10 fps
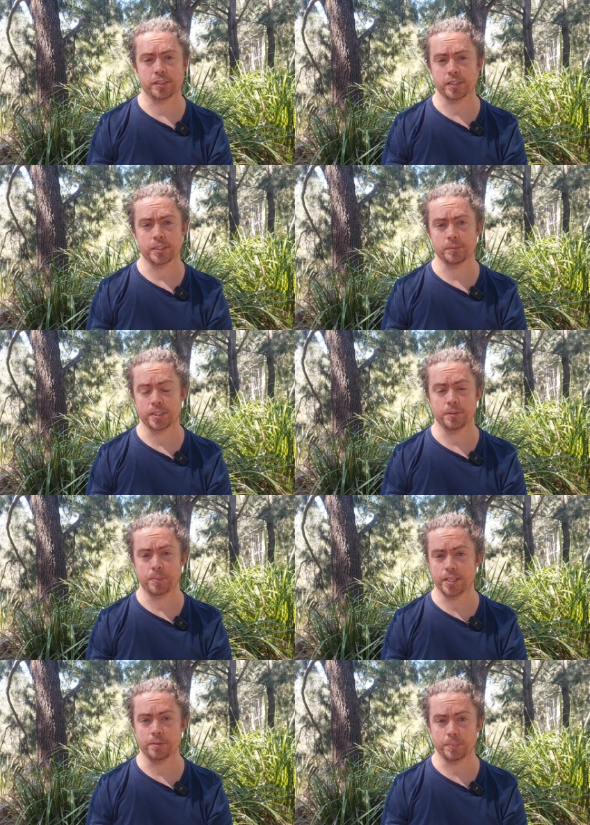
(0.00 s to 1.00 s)
systems that are
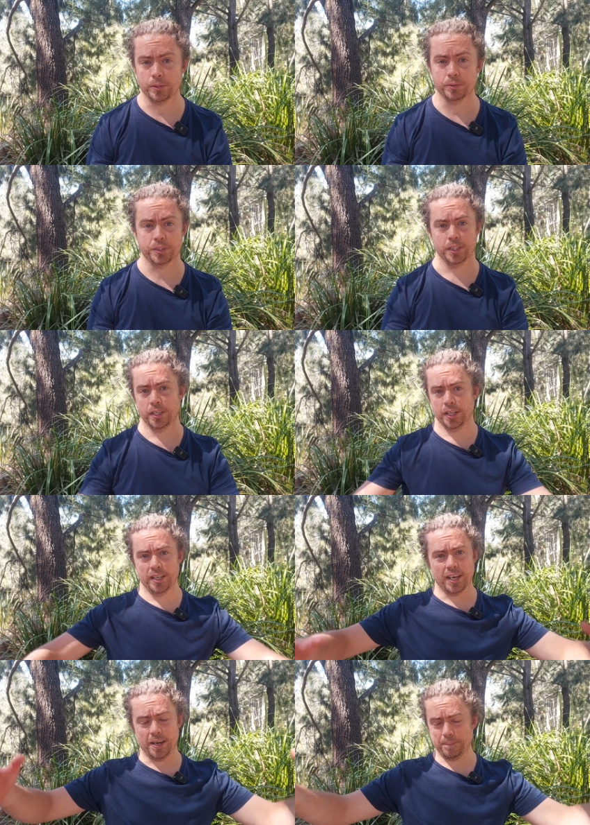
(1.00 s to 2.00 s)
being built
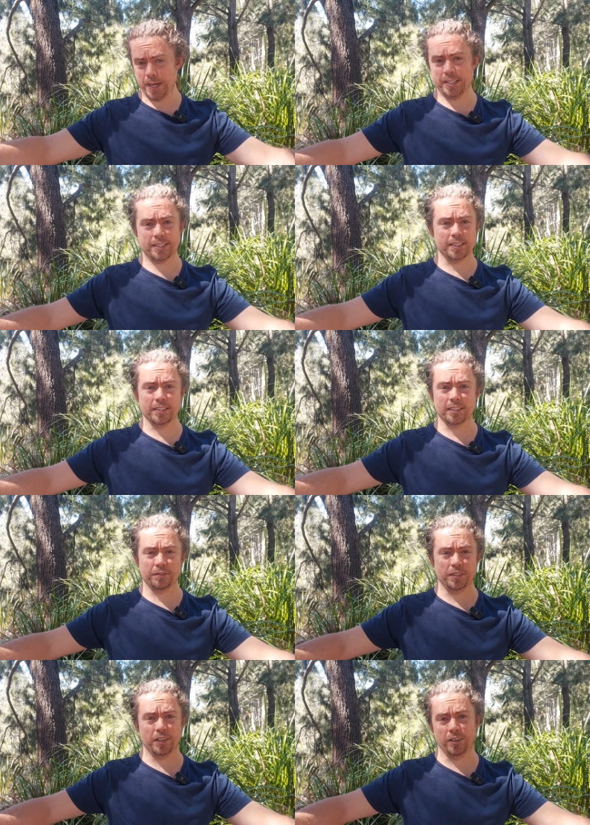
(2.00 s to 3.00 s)
are basins
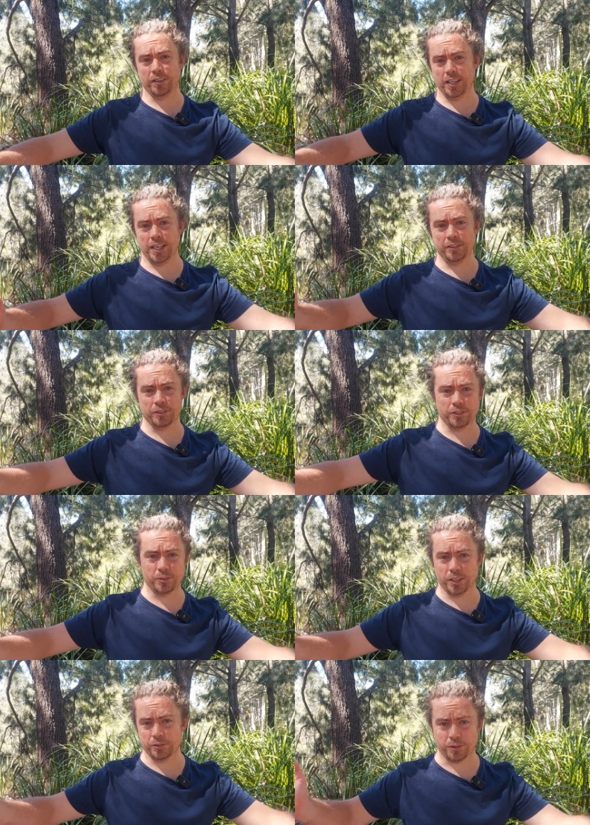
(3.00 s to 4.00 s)
of, 100,
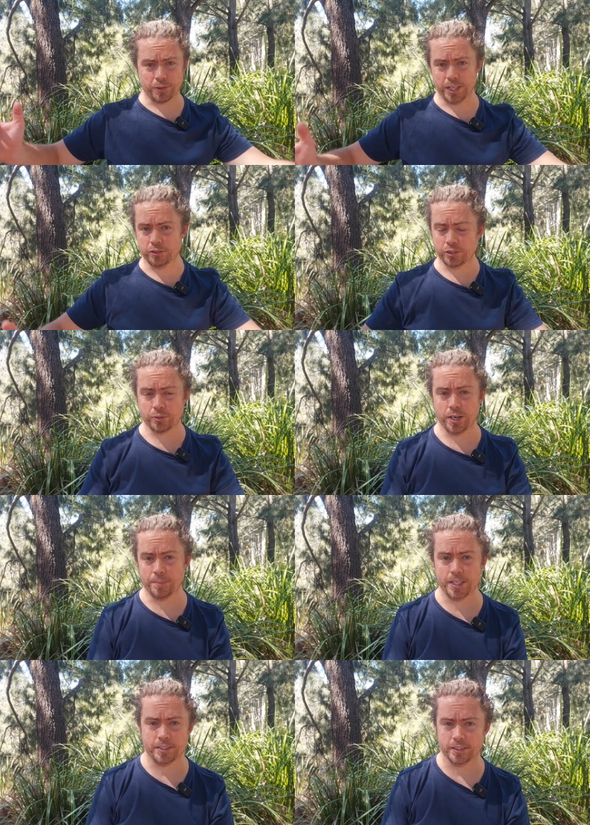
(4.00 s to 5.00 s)
200, 300 square
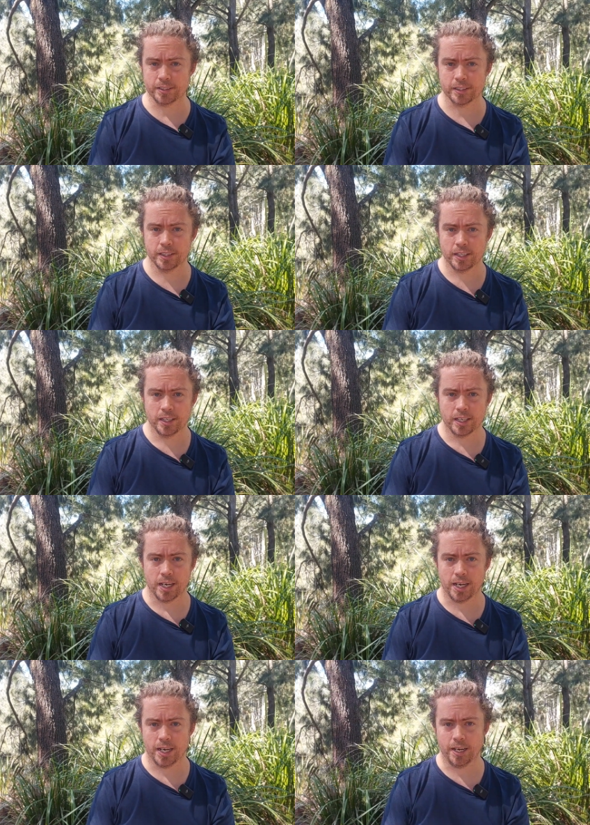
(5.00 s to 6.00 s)
meters,
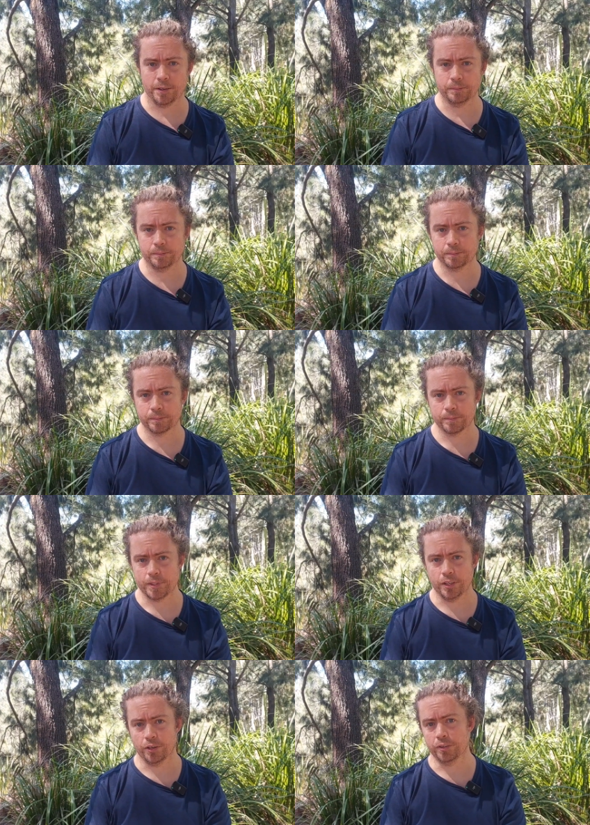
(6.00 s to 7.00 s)
in
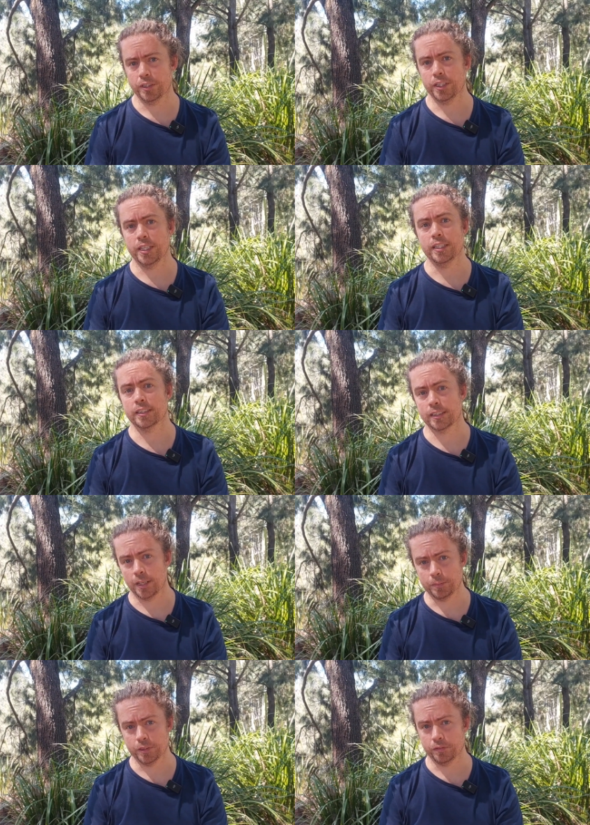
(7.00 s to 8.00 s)
a
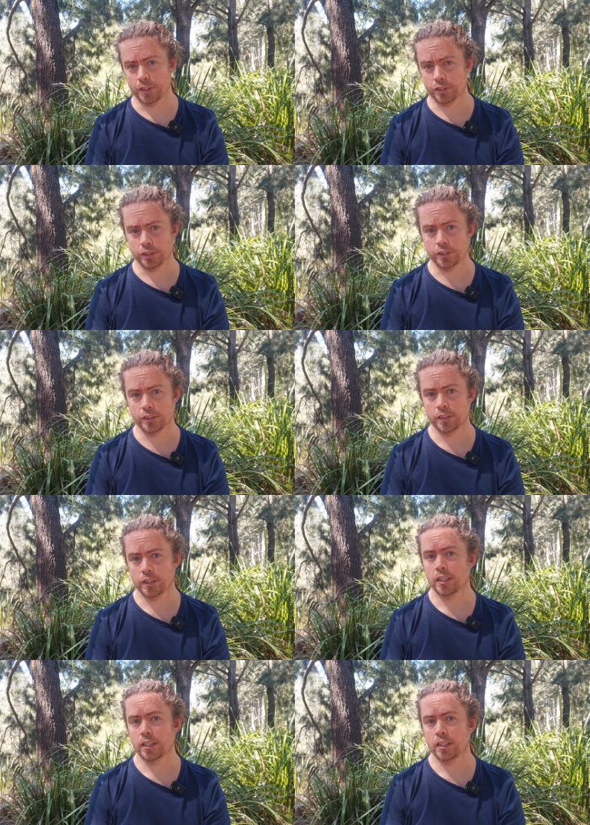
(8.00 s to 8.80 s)
subdivision,